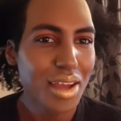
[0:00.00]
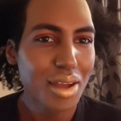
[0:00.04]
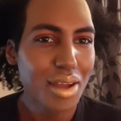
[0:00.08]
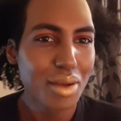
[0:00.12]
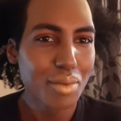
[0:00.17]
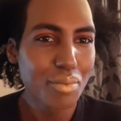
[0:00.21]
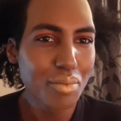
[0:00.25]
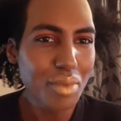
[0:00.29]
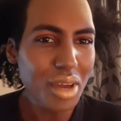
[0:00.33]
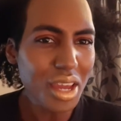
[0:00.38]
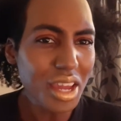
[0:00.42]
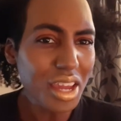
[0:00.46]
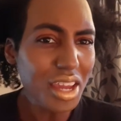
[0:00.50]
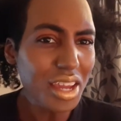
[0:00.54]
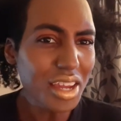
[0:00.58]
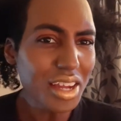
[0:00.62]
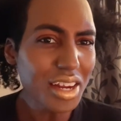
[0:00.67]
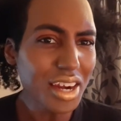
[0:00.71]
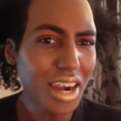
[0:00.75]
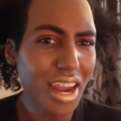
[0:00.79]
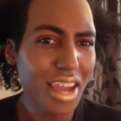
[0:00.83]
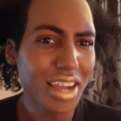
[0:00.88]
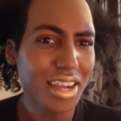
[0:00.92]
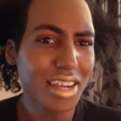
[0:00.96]
Me,
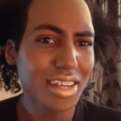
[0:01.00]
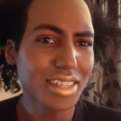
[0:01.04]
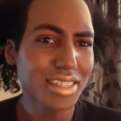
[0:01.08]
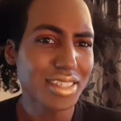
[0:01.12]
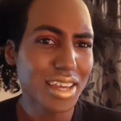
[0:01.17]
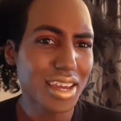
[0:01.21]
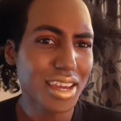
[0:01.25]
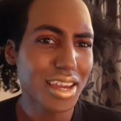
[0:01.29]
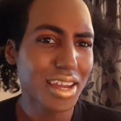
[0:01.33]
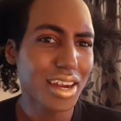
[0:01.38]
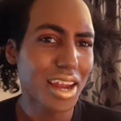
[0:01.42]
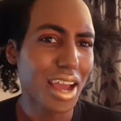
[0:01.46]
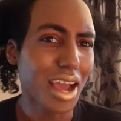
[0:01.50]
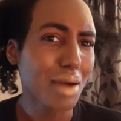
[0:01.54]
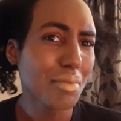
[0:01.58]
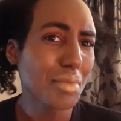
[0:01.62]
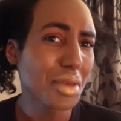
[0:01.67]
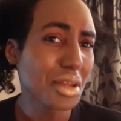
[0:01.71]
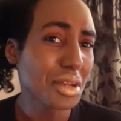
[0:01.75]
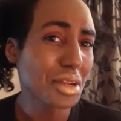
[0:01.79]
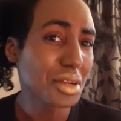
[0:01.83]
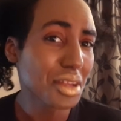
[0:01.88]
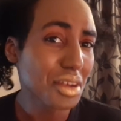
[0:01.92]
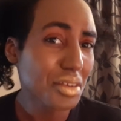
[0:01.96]
like I said,
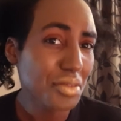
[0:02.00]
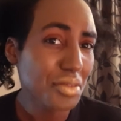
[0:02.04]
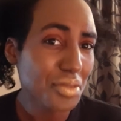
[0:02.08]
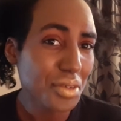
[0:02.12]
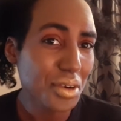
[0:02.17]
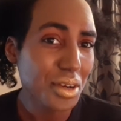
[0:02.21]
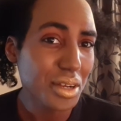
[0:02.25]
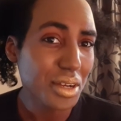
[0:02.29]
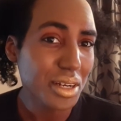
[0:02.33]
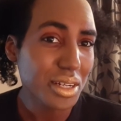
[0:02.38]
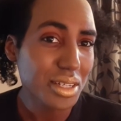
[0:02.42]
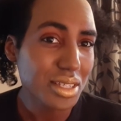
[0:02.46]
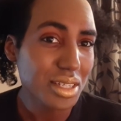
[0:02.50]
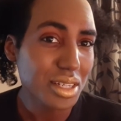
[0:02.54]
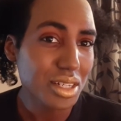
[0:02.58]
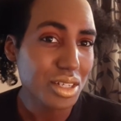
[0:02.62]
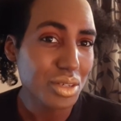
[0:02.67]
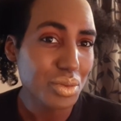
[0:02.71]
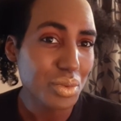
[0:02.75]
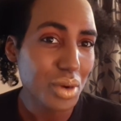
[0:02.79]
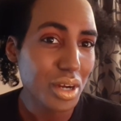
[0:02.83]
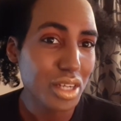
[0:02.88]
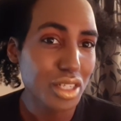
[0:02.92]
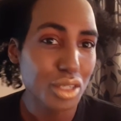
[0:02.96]
I'm indifferent of the
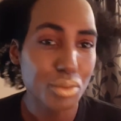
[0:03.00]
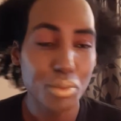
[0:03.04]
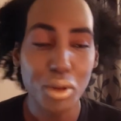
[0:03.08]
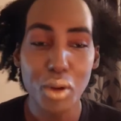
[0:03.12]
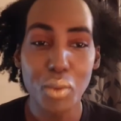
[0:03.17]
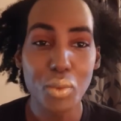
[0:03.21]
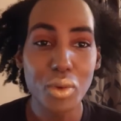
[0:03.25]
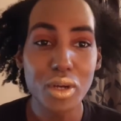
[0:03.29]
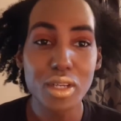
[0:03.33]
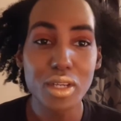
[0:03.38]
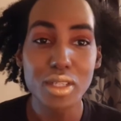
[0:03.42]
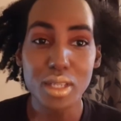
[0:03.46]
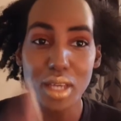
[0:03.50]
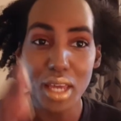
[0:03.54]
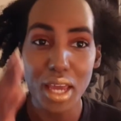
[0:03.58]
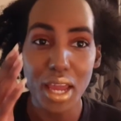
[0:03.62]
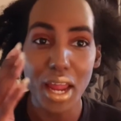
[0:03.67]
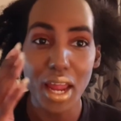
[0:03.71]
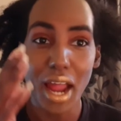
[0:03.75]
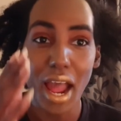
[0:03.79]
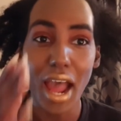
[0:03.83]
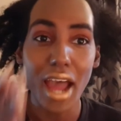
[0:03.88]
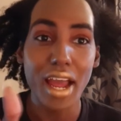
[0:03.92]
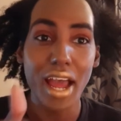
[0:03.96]
situation. But once
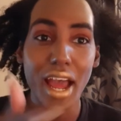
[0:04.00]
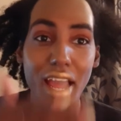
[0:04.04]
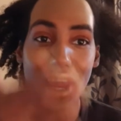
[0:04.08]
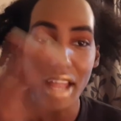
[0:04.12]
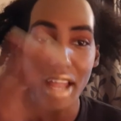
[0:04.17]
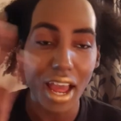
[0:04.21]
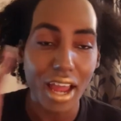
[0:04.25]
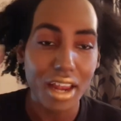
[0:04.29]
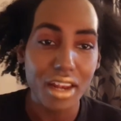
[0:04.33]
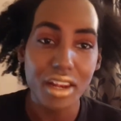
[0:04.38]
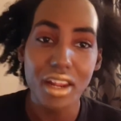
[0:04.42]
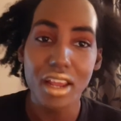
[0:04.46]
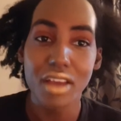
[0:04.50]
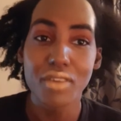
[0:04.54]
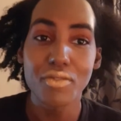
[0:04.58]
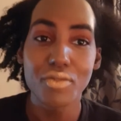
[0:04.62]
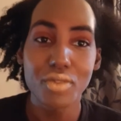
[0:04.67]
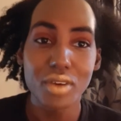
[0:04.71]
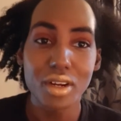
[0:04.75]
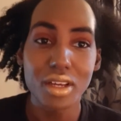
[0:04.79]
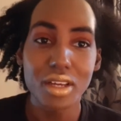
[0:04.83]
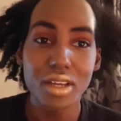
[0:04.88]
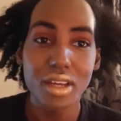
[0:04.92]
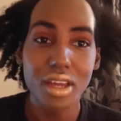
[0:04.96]
again, I
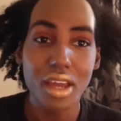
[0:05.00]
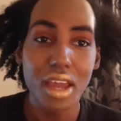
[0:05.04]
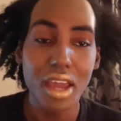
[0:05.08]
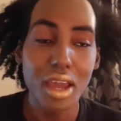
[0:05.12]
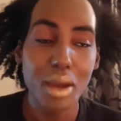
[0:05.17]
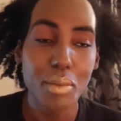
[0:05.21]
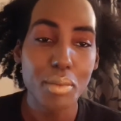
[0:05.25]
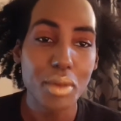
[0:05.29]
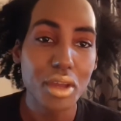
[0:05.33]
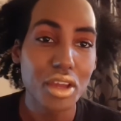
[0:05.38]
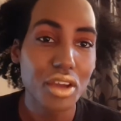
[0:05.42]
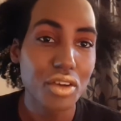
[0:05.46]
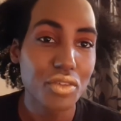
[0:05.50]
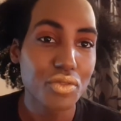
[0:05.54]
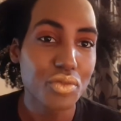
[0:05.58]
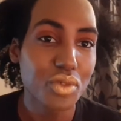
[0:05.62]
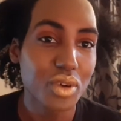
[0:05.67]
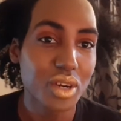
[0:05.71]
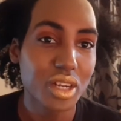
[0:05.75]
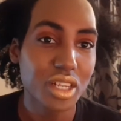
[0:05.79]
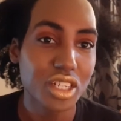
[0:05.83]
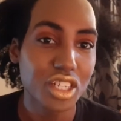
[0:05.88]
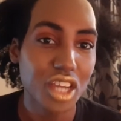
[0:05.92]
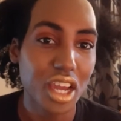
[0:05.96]
definitely am here
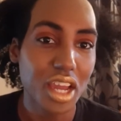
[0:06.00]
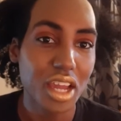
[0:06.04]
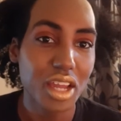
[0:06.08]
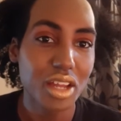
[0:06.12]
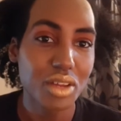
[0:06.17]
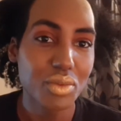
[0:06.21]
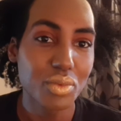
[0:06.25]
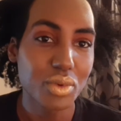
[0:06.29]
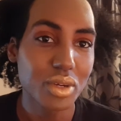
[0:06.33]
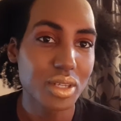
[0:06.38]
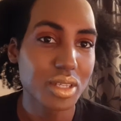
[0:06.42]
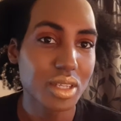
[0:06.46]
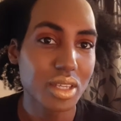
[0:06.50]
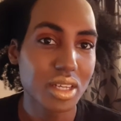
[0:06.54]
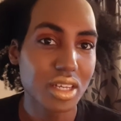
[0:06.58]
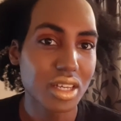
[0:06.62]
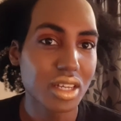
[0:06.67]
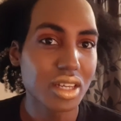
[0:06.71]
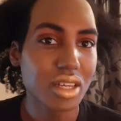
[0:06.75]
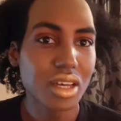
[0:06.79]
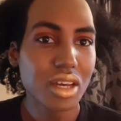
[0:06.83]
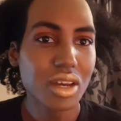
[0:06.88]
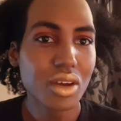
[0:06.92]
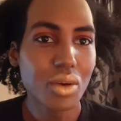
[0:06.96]
for the change. Once
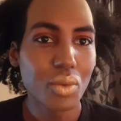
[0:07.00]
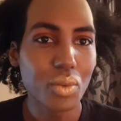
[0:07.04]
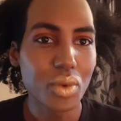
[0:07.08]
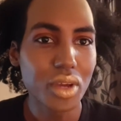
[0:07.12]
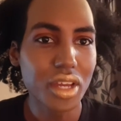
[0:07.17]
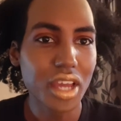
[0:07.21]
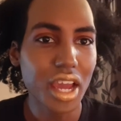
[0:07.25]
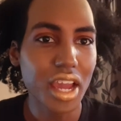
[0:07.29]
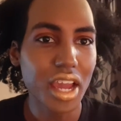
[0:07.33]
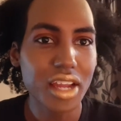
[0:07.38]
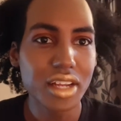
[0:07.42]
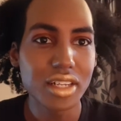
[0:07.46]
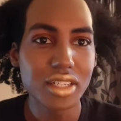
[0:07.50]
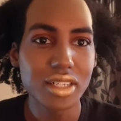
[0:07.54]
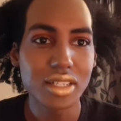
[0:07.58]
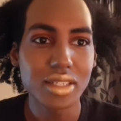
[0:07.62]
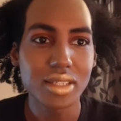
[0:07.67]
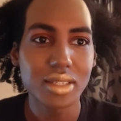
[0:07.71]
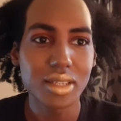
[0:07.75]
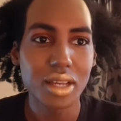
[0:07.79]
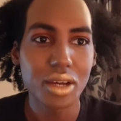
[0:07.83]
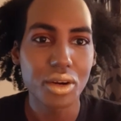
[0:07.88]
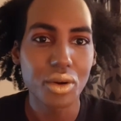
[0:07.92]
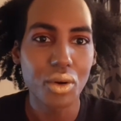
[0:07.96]
again, we can't
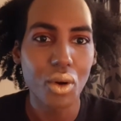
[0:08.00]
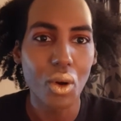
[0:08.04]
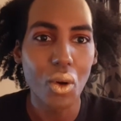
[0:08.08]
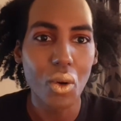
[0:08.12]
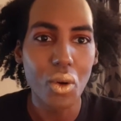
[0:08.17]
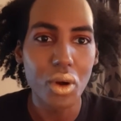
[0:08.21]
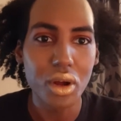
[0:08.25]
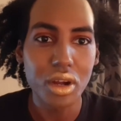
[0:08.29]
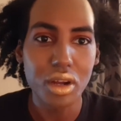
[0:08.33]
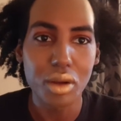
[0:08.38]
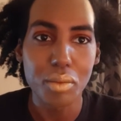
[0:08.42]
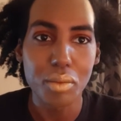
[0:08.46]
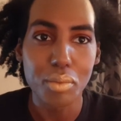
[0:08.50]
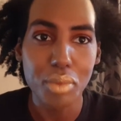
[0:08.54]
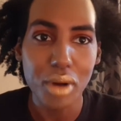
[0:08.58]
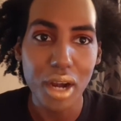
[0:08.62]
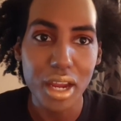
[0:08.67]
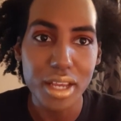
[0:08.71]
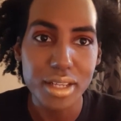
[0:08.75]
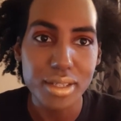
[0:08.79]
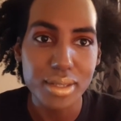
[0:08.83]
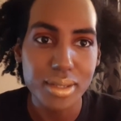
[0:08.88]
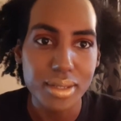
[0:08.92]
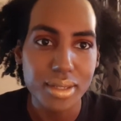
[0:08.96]
just settle on
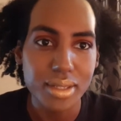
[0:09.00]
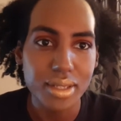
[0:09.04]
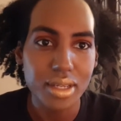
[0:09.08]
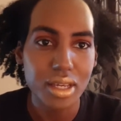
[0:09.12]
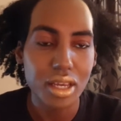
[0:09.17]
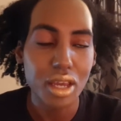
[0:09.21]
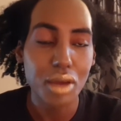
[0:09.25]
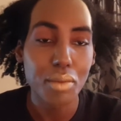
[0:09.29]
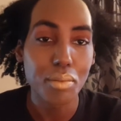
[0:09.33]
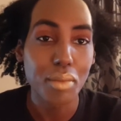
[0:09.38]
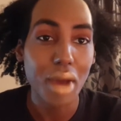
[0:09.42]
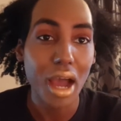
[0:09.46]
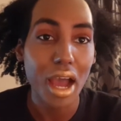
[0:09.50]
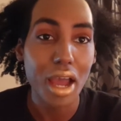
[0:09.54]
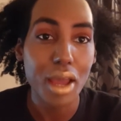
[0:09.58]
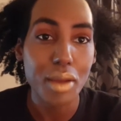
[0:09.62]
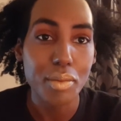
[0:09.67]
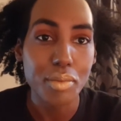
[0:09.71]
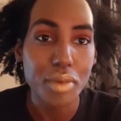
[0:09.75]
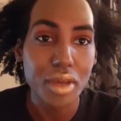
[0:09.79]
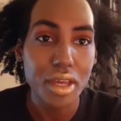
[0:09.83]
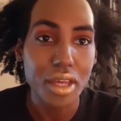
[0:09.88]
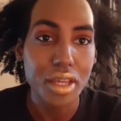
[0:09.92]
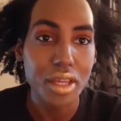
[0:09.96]
complacency, in my
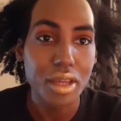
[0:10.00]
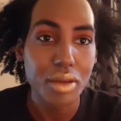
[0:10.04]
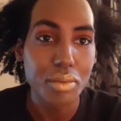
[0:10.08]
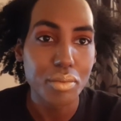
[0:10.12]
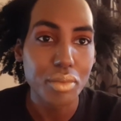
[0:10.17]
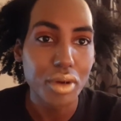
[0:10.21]
opinion.